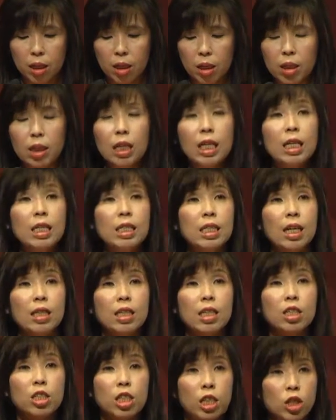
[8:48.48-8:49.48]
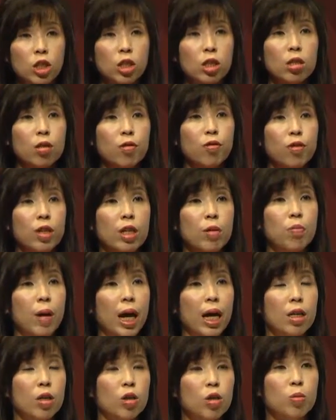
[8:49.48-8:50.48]
These are the digital
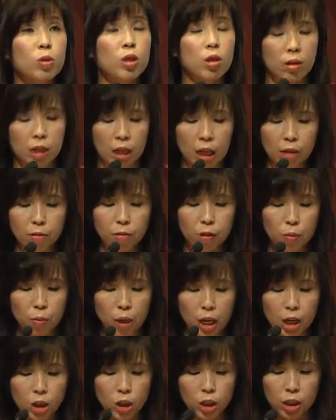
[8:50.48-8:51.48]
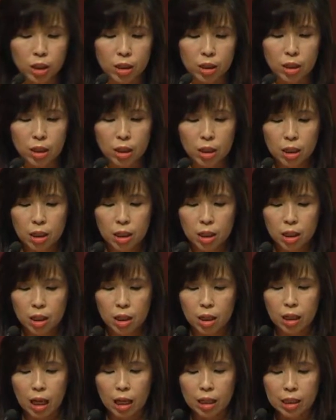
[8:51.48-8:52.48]
feedback loops or the information
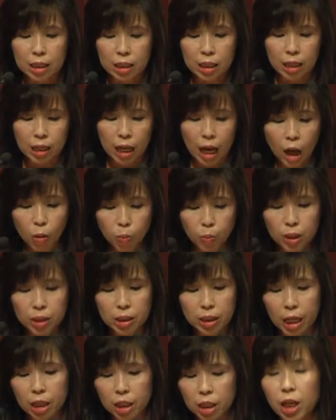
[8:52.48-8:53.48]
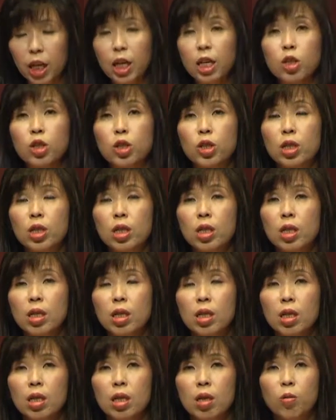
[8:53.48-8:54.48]
that help us engage
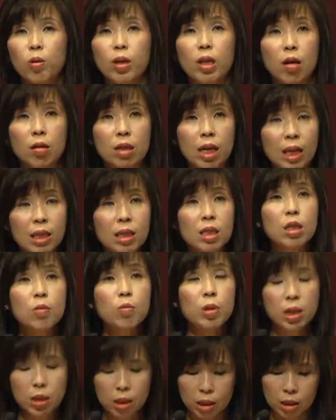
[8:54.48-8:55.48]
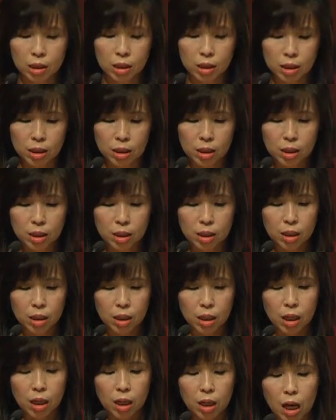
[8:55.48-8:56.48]
with our customers,
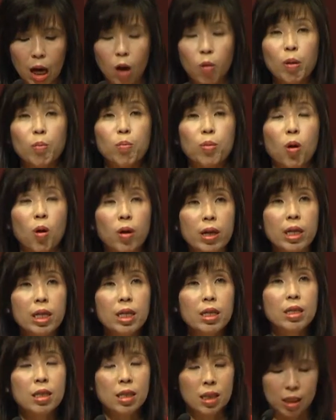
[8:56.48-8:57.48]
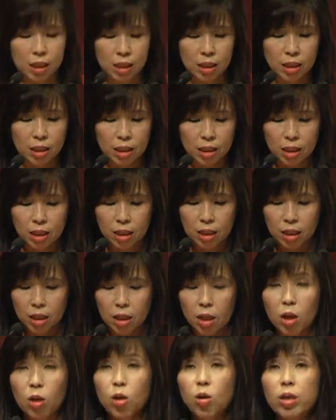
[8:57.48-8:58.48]
our employees,
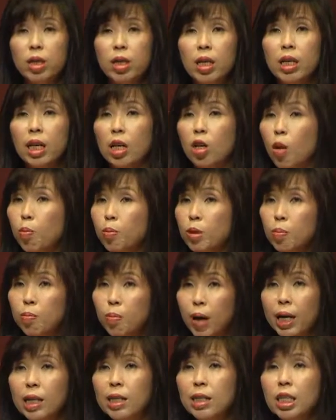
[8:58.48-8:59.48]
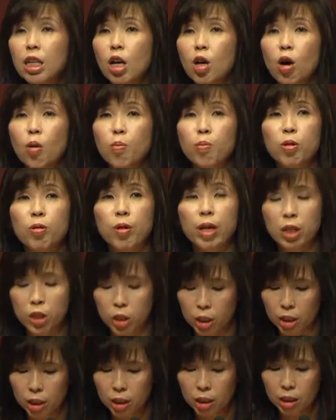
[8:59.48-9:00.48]
looking at optimizing our
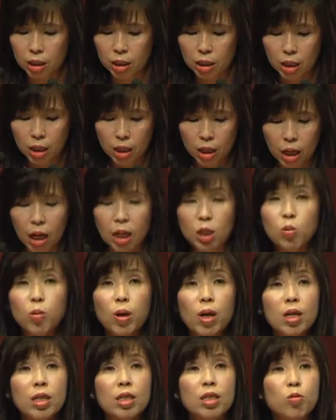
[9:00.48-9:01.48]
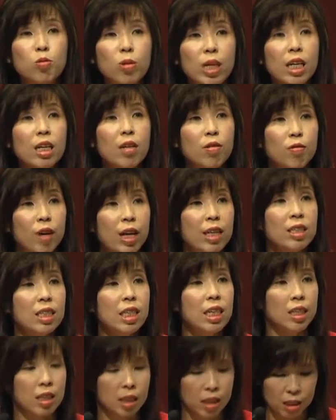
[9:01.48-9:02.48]
operations, as well as
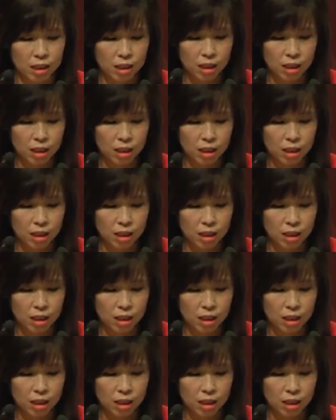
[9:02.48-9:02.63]
reinventing